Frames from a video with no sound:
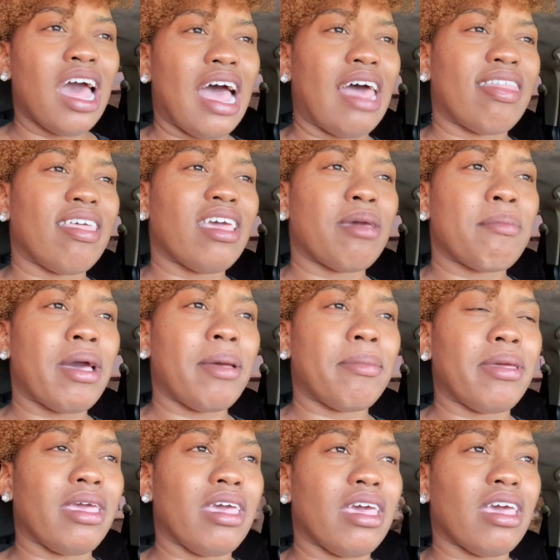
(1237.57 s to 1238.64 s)
I think it might
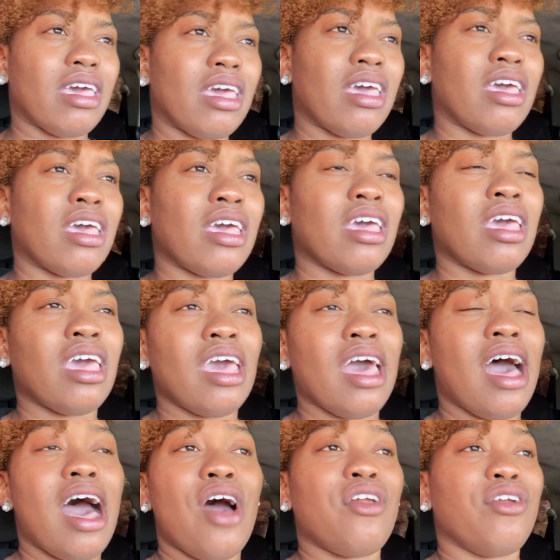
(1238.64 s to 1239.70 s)
be,
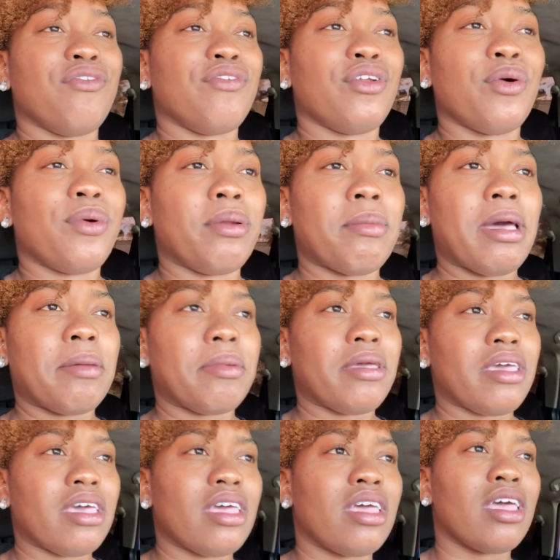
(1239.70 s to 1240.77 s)
I don't even know what it might be,
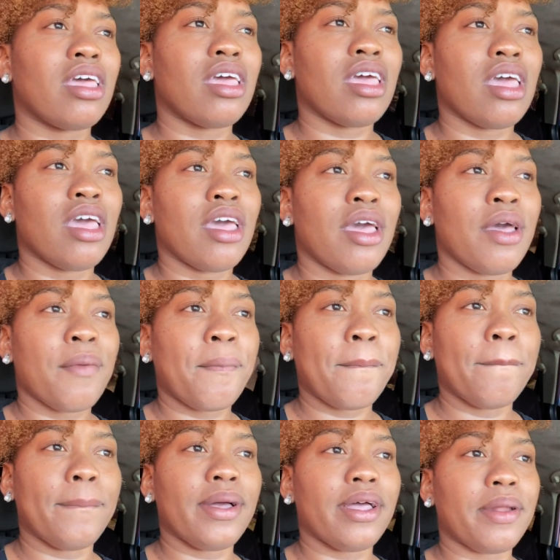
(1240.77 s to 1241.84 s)

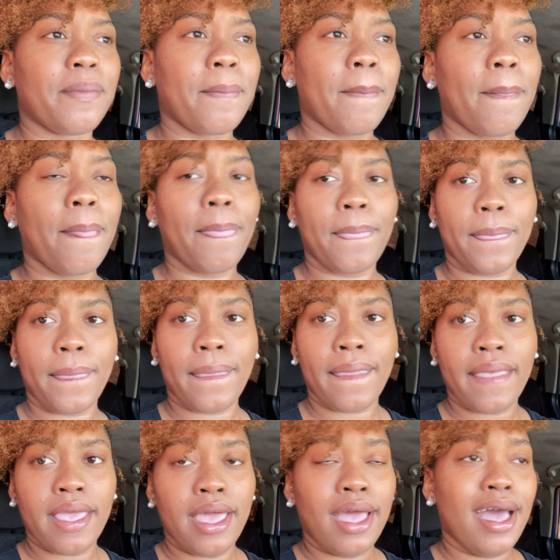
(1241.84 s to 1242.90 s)
but
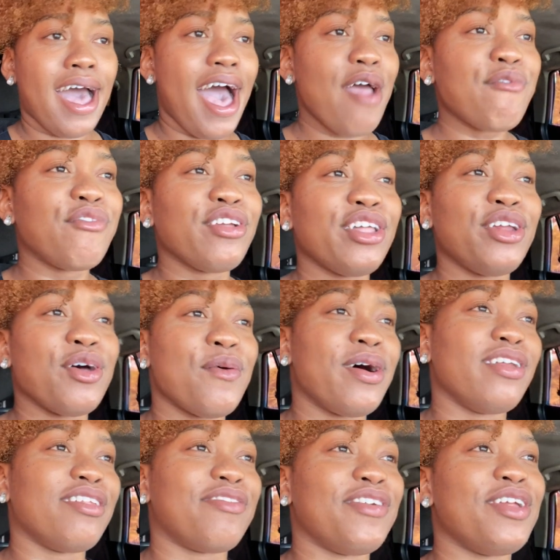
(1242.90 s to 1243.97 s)
I really don't
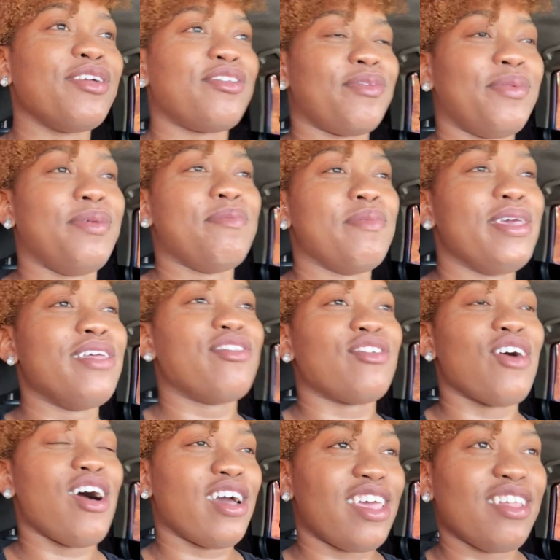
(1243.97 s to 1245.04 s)
want this video to be me
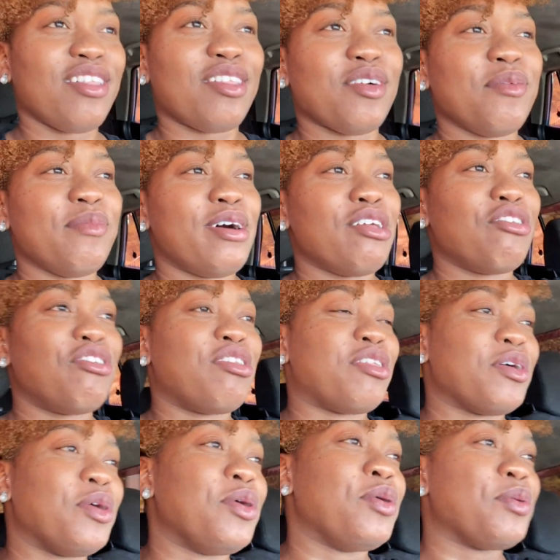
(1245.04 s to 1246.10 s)
talking so much.
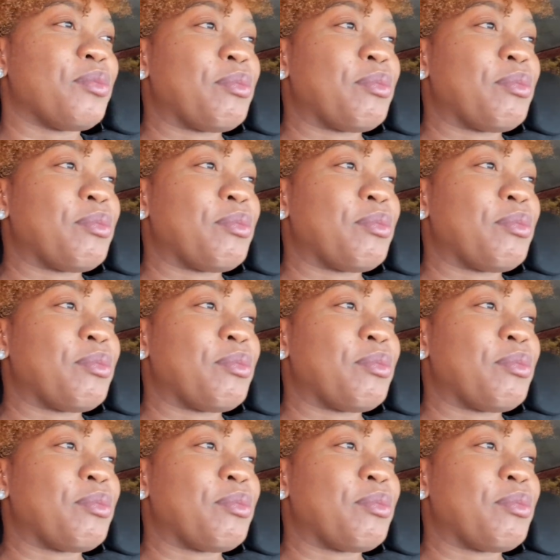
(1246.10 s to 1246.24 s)
So